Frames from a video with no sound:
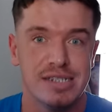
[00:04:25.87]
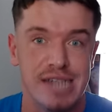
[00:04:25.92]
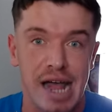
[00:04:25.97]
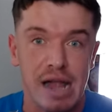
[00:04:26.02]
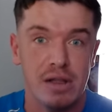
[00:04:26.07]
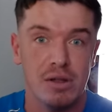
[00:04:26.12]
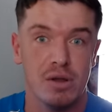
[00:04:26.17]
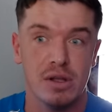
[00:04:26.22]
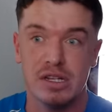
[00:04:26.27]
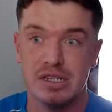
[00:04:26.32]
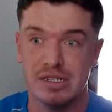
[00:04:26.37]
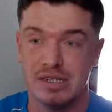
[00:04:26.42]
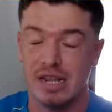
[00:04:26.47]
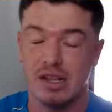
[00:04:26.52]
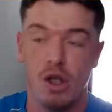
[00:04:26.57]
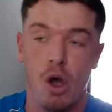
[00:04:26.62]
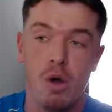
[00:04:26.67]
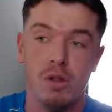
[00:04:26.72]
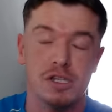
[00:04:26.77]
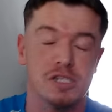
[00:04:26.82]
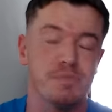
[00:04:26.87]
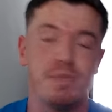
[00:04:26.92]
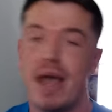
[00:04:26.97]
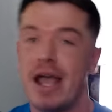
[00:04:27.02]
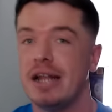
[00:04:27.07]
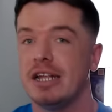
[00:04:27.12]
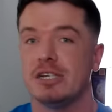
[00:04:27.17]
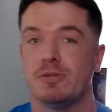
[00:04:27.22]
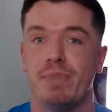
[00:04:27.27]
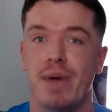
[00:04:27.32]
Call a
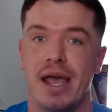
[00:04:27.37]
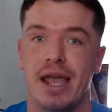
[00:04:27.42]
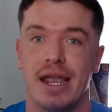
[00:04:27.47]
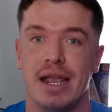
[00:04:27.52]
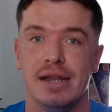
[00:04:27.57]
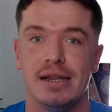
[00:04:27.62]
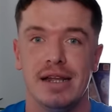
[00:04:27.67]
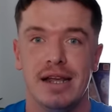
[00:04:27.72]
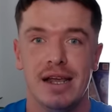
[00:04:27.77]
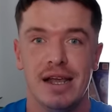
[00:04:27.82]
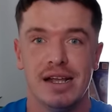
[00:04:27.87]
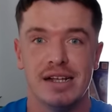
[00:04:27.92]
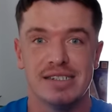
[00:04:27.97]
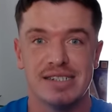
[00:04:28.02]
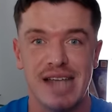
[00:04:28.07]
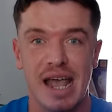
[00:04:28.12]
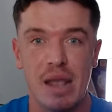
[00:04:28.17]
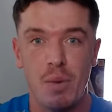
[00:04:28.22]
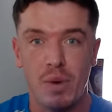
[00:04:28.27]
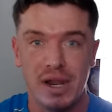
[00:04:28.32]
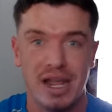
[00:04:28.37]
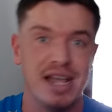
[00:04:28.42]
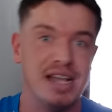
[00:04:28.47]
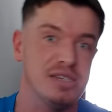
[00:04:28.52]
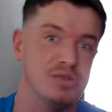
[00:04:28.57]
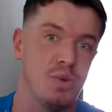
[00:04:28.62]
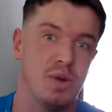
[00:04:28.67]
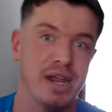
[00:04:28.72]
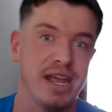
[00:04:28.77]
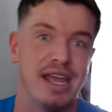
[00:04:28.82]
spade, say what it
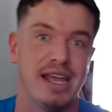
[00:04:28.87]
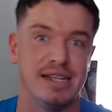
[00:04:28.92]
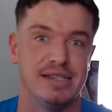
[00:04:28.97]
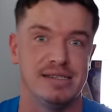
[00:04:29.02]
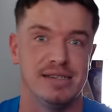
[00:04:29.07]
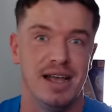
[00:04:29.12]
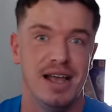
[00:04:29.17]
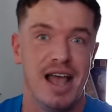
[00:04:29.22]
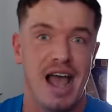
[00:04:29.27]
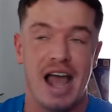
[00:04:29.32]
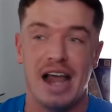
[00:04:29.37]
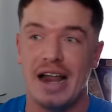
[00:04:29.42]
is, what it is.